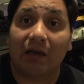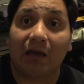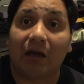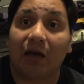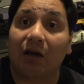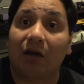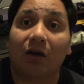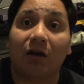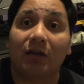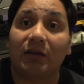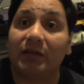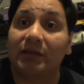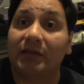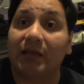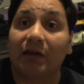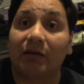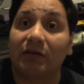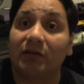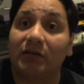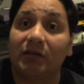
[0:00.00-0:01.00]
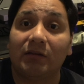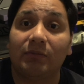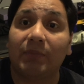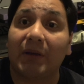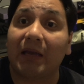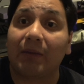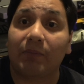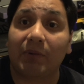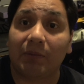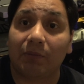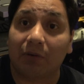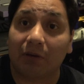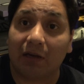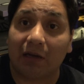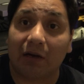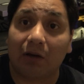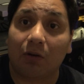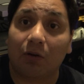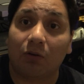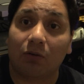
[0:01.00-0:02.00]
I hardly doubted these bank people
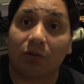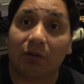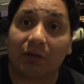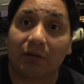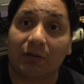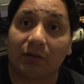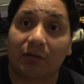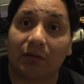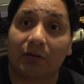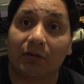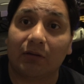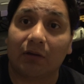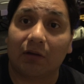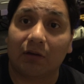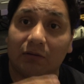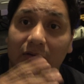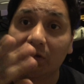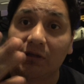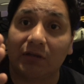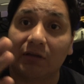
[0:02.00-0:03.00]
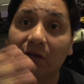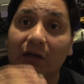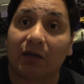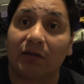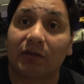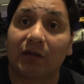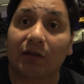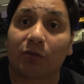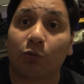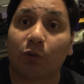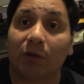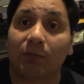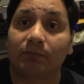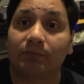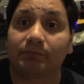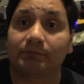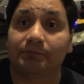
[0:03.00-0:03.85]
got a hold on these guys as well.